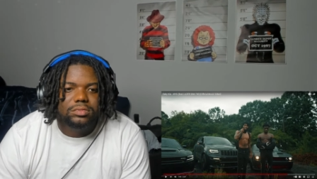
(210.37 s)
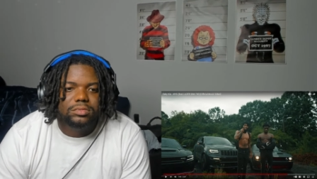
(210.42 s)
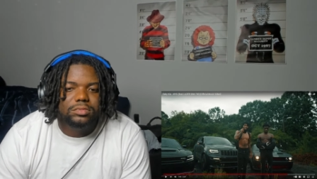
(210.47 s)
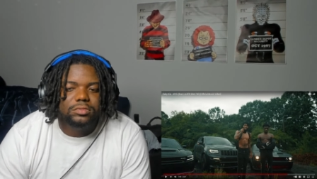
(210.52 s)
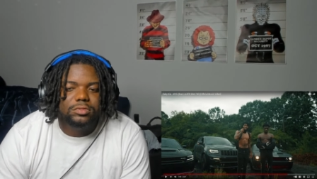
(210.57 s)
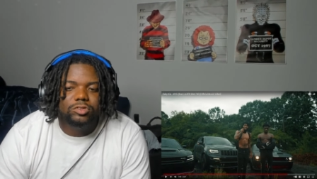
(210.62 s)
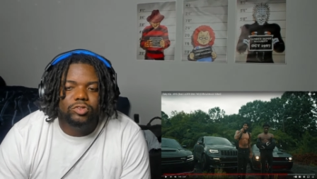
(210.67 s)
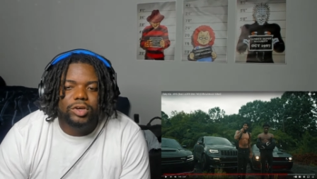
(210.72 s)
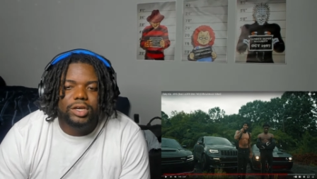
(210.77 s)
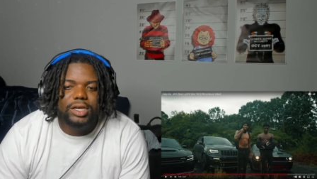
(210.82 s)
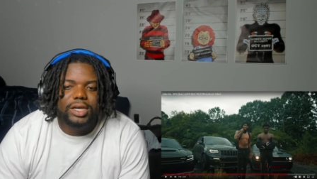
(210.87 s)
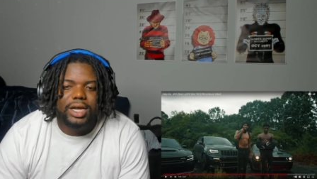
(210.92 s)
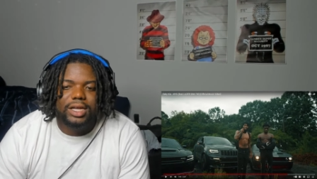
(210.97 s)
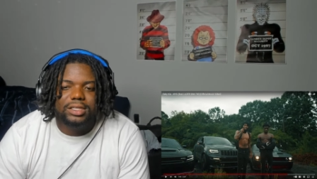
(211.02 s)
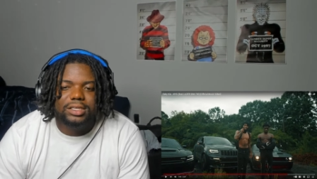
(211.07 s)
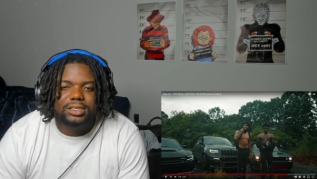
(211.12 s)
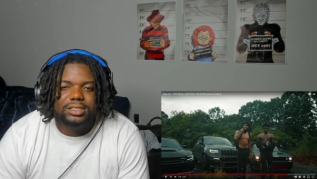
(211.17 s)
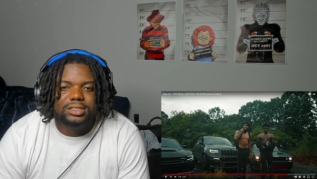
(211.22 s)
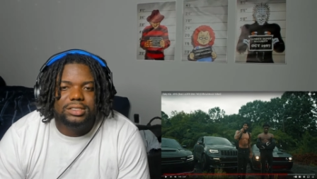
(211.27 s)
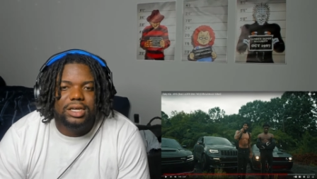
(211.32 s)
you ain't got
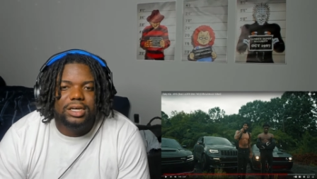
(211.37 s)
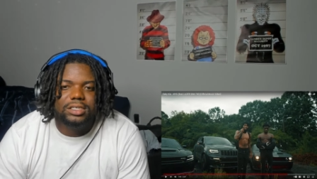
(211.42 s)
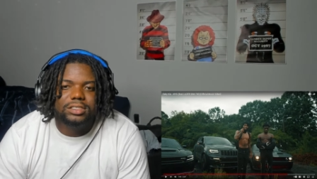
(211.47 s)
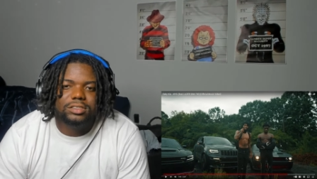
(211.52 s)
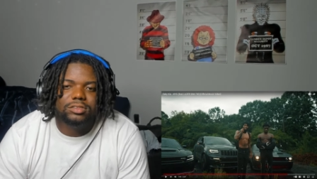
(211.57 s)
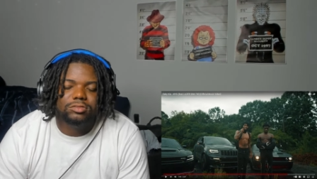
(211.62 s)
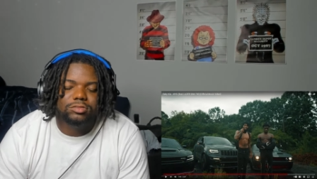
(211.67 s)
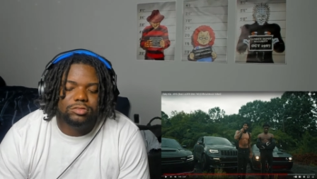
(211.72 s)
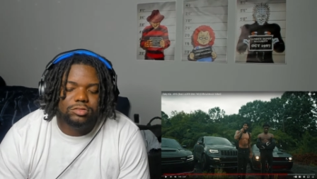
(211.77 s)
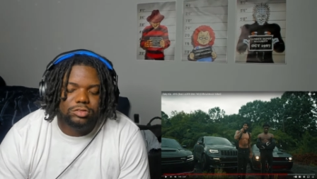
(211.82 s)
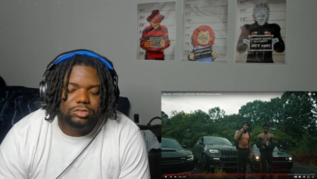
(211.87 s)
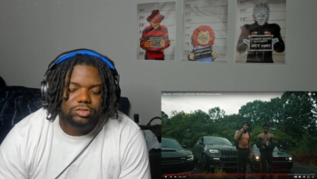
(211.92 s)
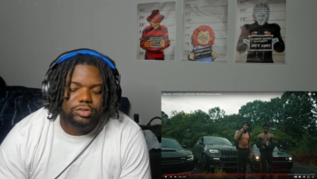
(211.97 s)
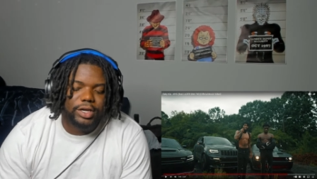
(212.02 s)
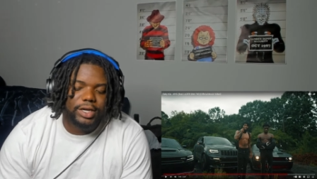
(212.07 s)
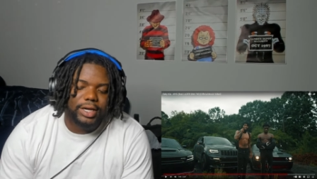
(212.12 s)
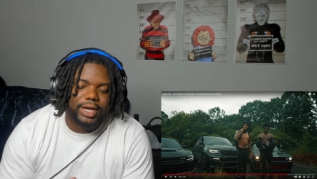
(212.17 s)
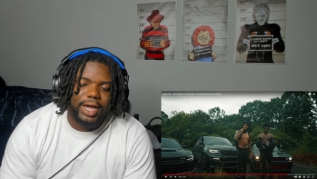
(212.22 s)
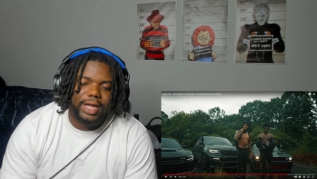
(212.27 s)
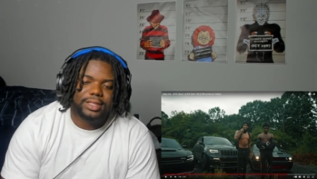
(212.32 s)
these thoughts on you
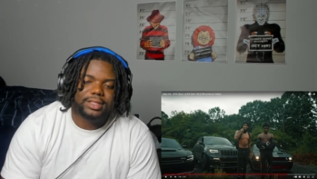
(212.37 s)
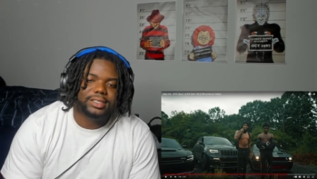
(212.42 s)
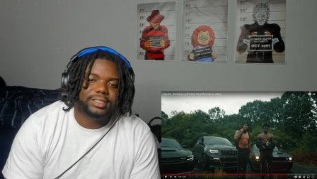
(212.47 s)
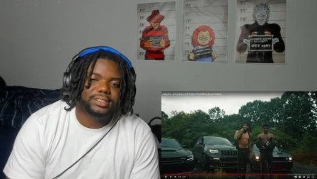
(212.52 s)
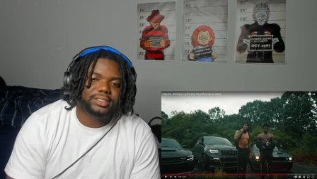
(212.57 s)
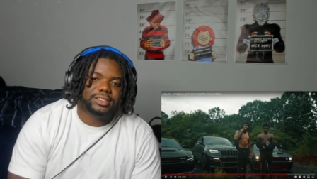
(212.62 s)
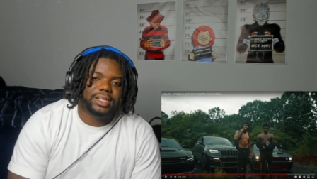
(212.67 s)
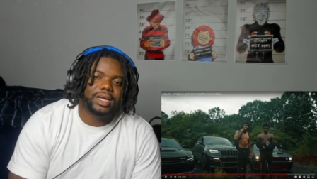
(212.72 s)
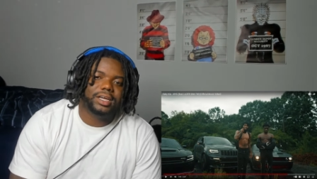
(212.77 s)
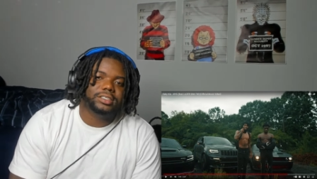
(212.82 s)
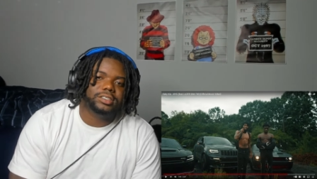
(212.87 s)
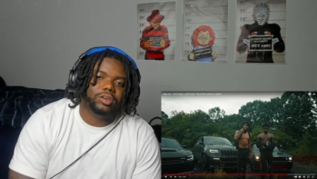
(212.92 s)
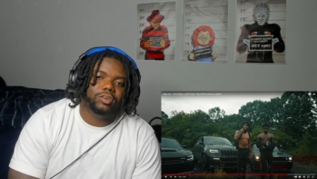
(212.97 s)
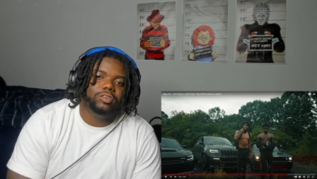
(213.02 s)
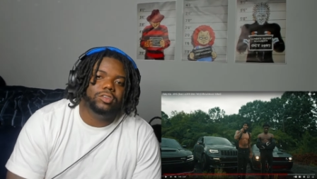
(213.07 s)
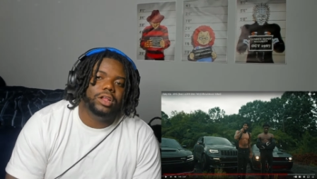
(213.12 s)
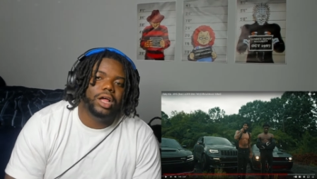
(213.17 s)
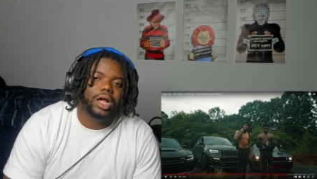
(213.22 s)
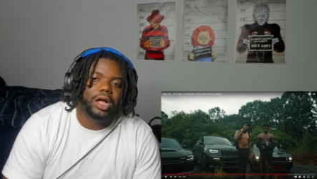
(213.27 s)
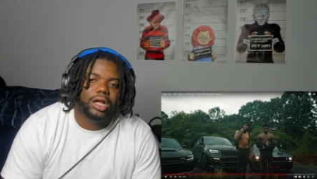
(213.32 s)
ain't got these thoughts on
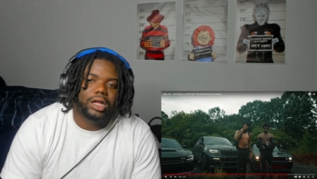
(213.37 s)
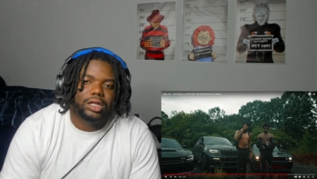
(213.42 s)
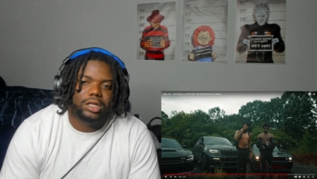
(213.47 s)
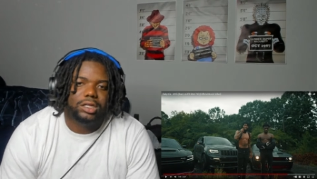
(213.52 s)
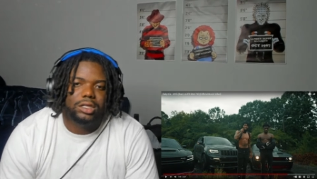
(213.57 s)
lock.